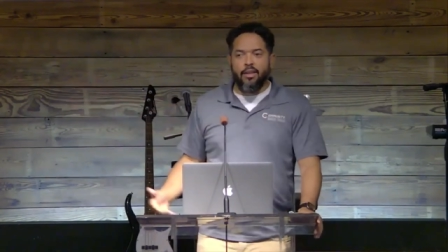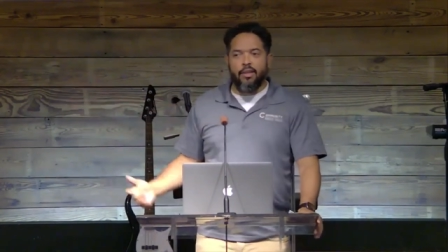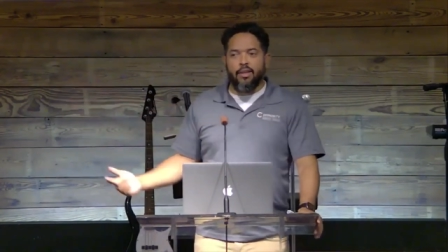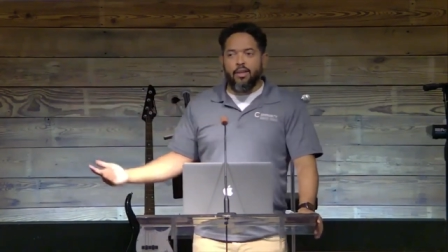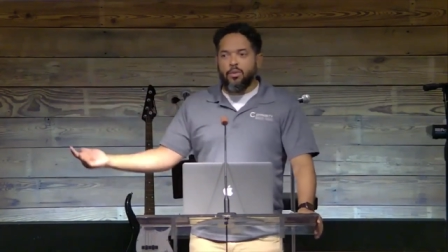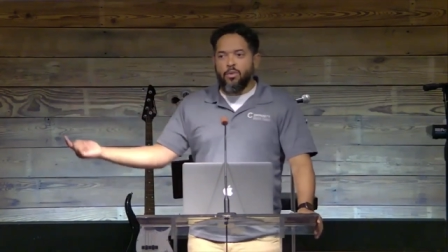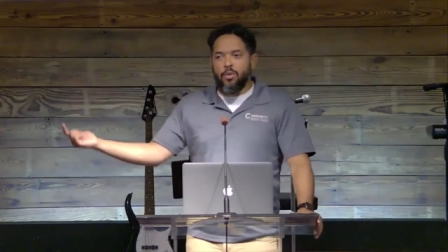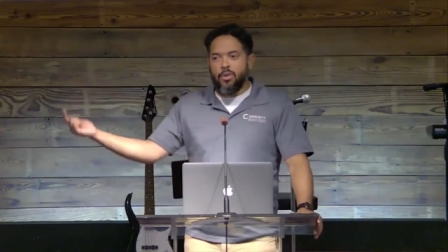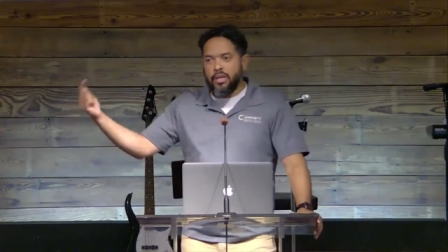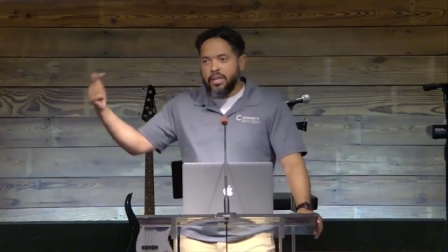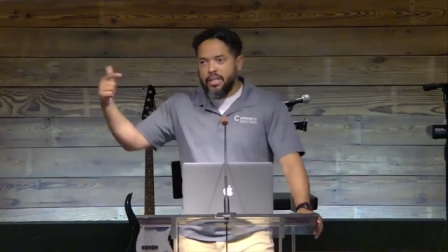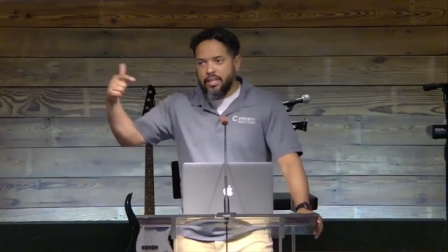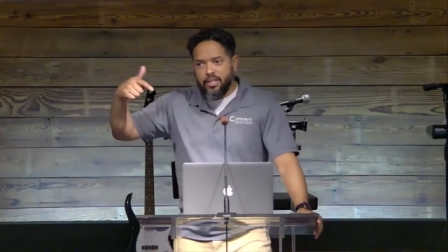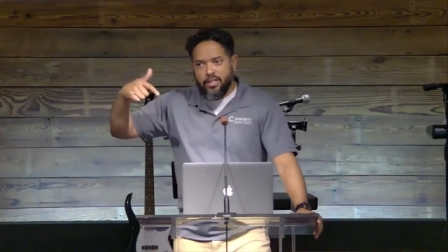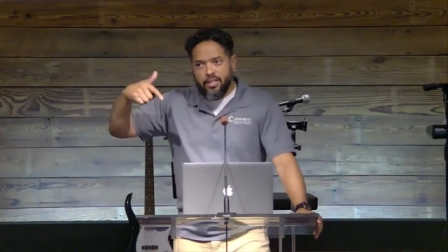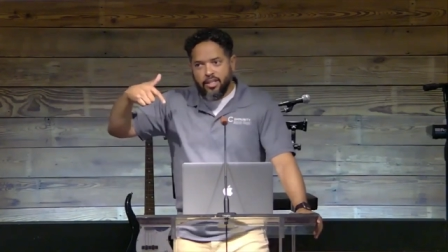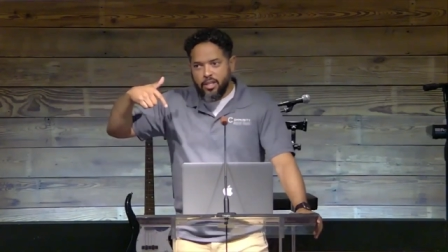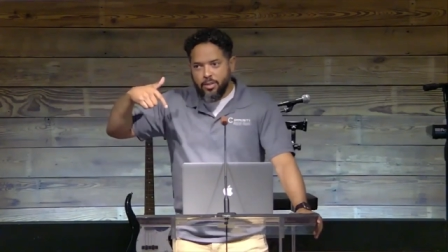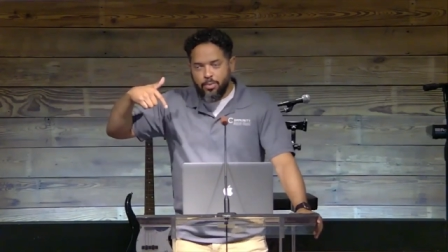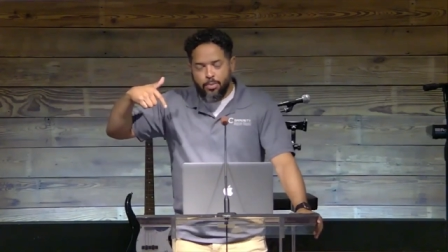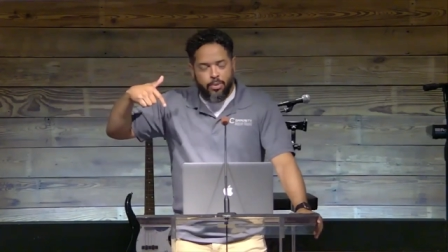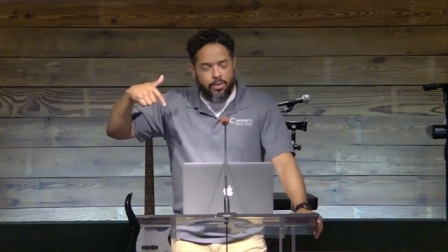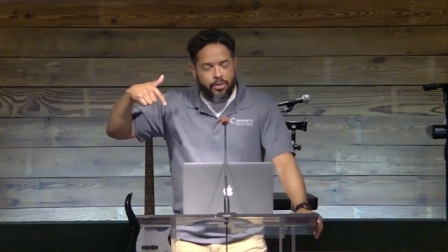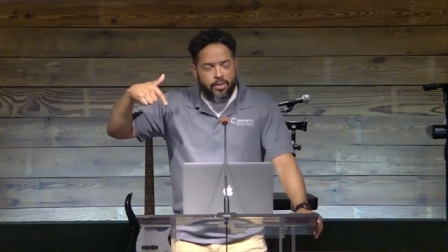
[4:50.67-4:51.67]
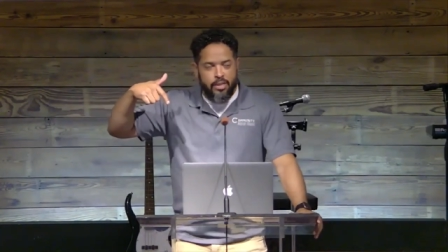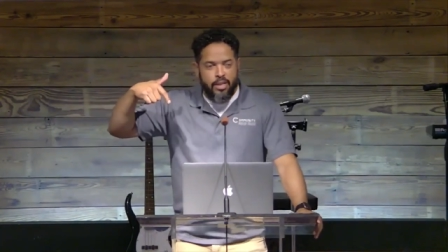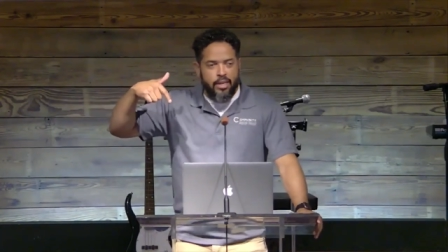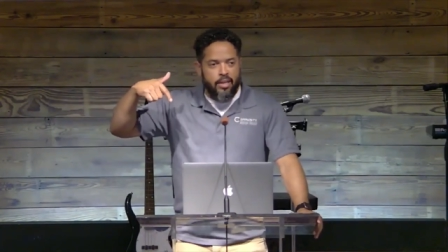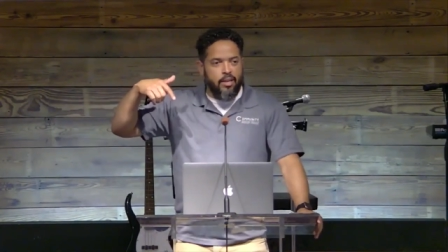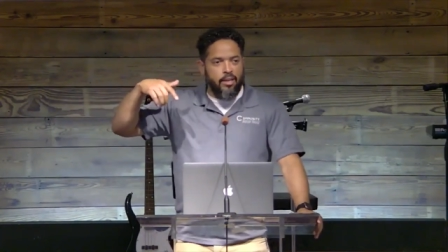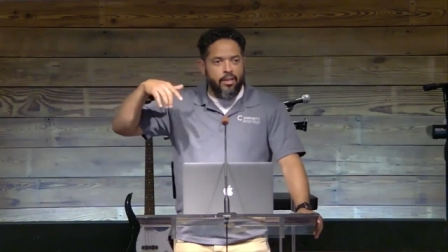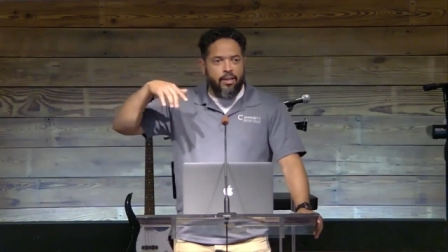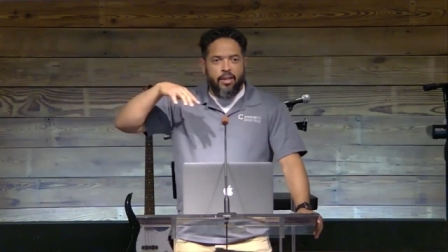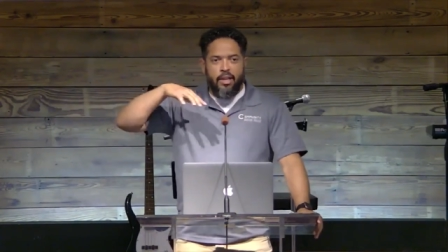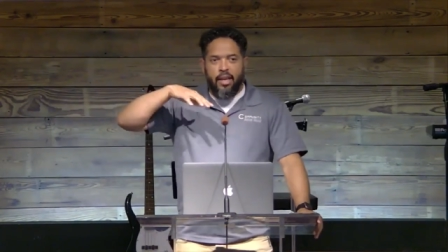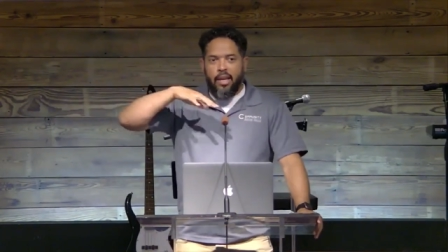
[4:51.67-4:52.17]
Well, he's just
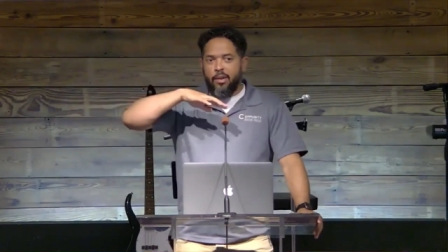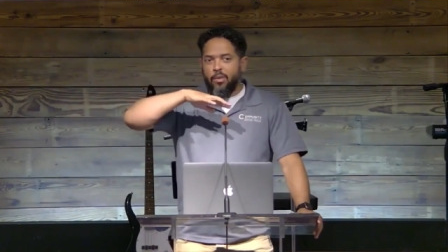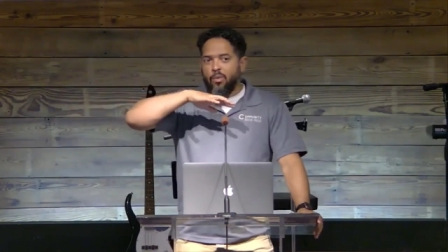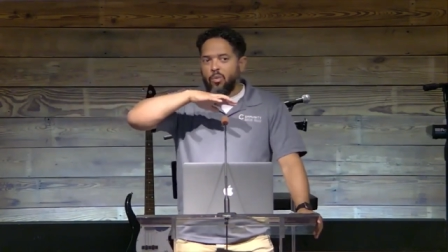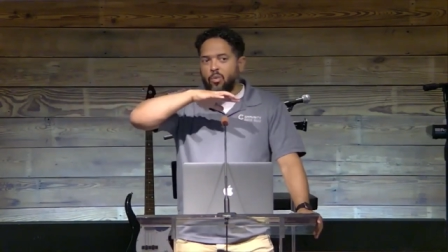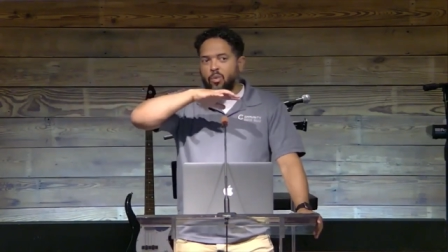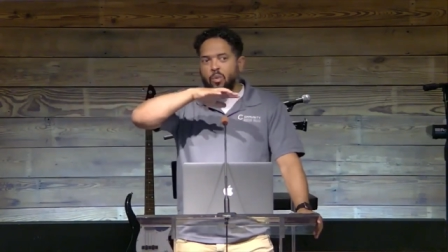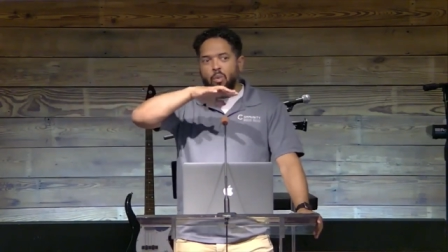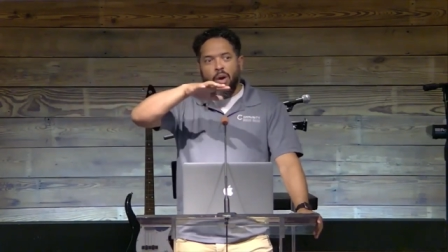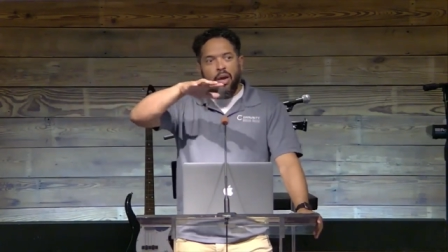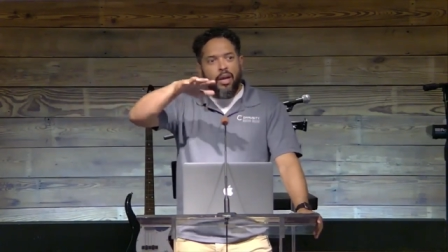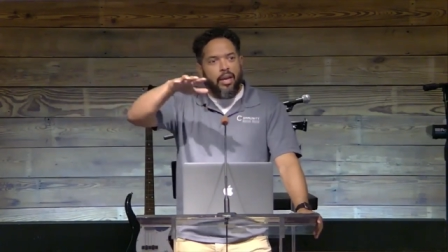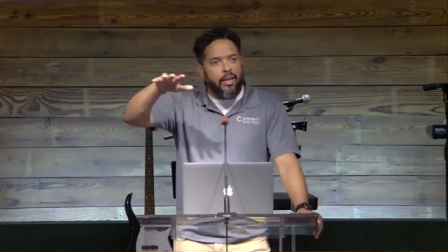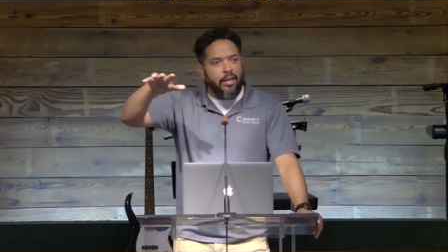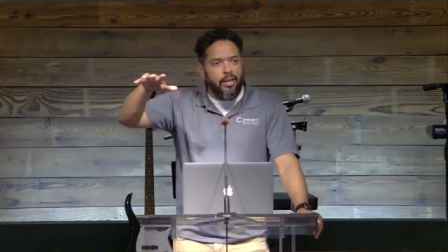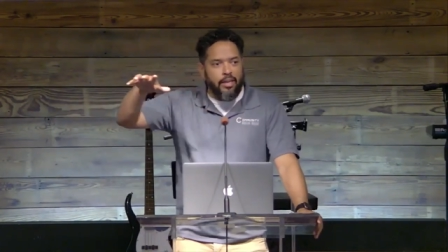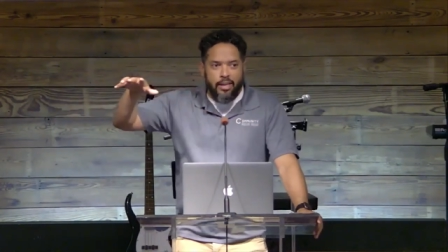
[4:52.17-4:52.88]
presented a way